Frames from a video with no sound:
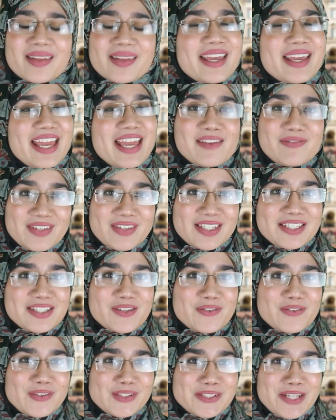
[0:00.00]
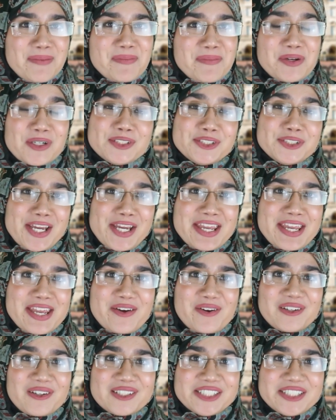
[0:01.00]
If this is the first time you're checking out
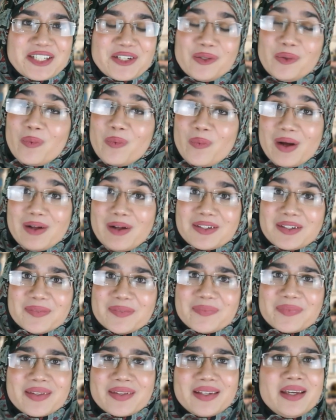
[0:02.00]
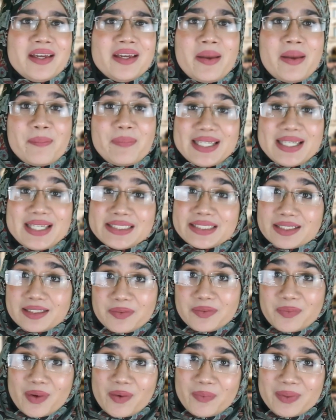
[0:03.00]
our channel, welcome. Basically,
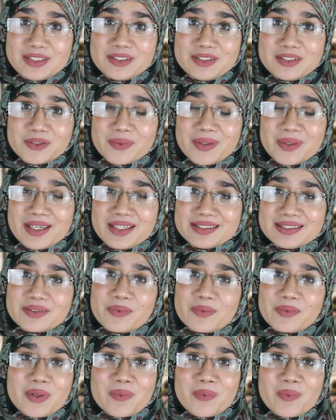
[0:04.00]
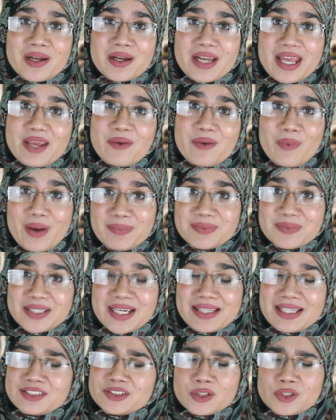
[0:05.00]
what we do is we run a website
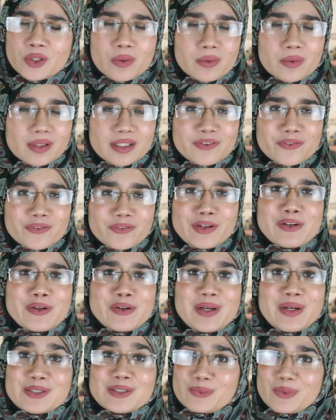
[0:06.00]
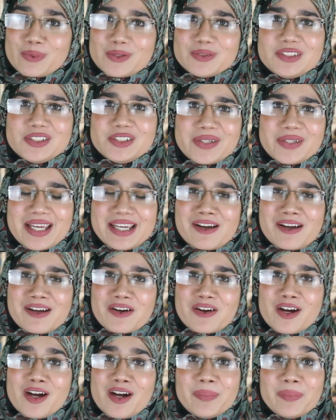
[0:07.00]
that's totally free, known as
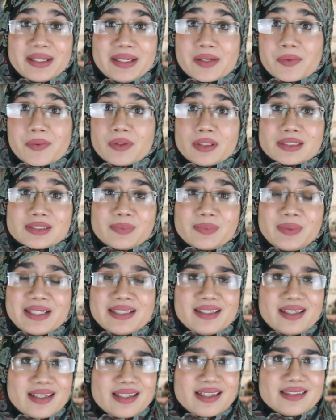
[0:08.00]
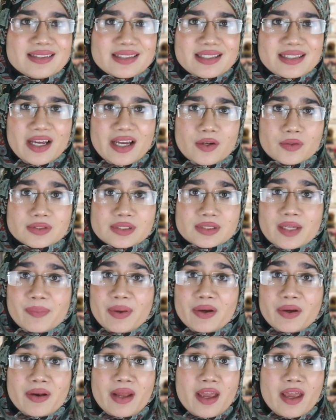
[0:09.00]
roadtouk.com, and it will explain the ins and outs
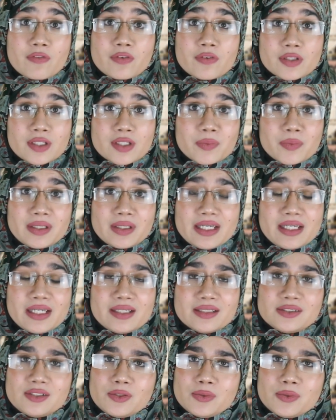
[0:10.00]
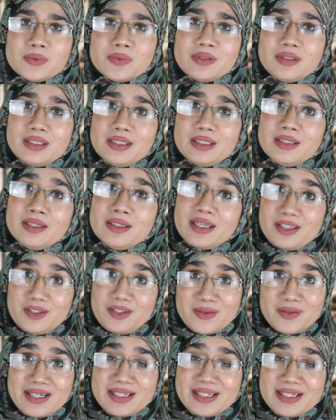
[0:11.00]
about everything related to the
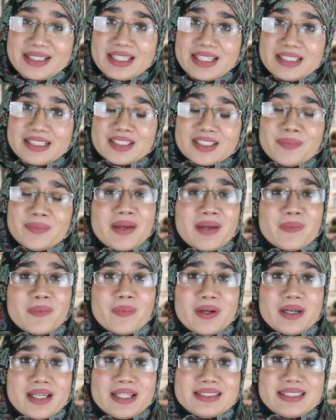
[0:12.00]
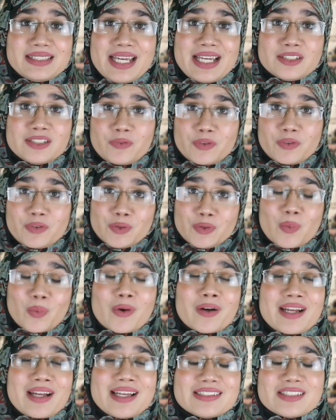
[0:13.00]
United Kingdom and what it takes for you to work
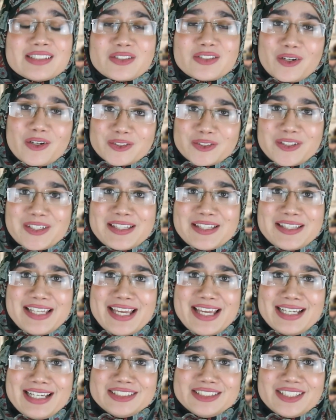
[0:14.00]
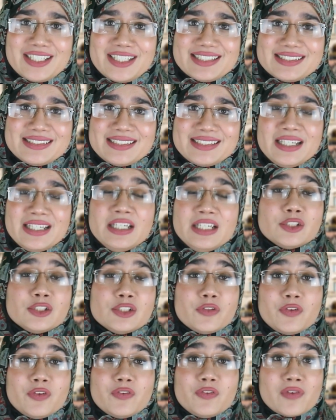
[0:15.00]
as a doctor in the NHS. So if
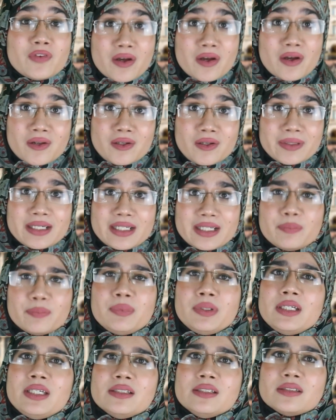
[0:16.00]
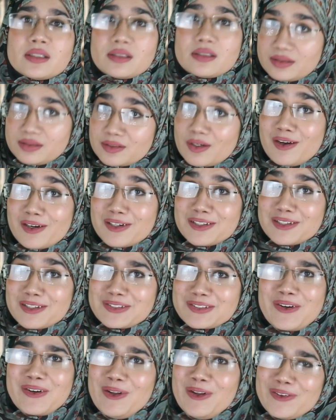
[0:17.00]
you've not already, please stalk us on
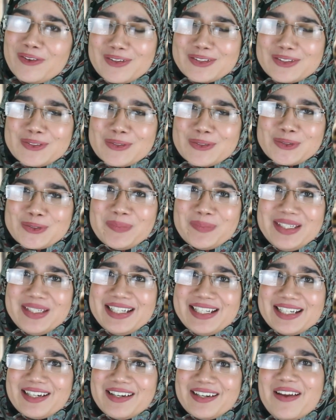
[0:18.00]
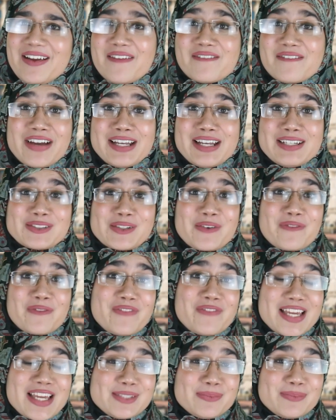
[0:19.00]
all of our social media. Find us on
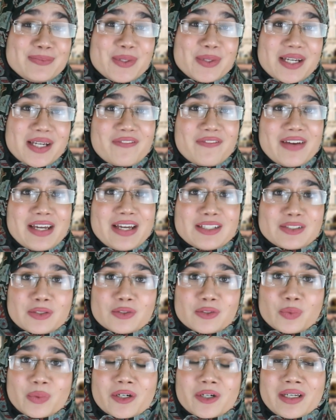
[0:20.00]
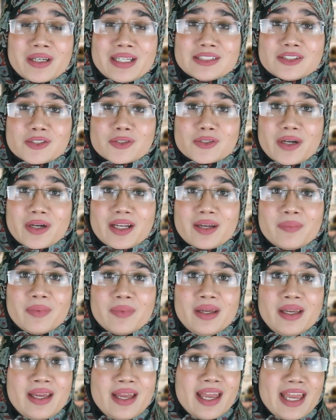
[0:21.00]
Facebook, find us on Twitter, Instagram,
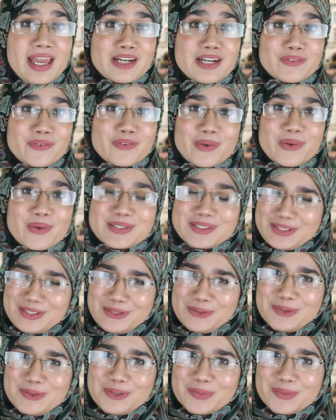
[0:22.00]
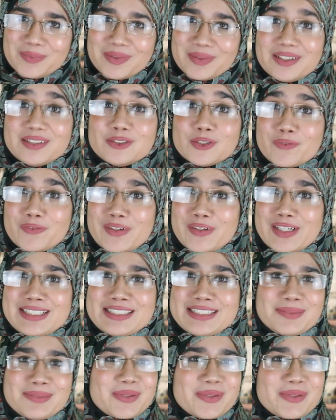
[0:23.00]
and of course, YouTube. Don't forget to
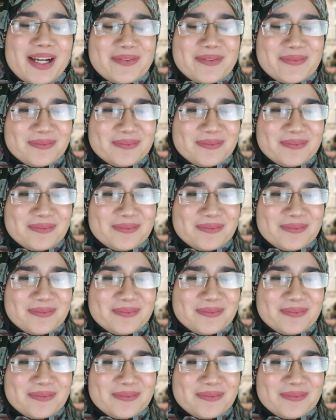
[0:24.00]
subscribe.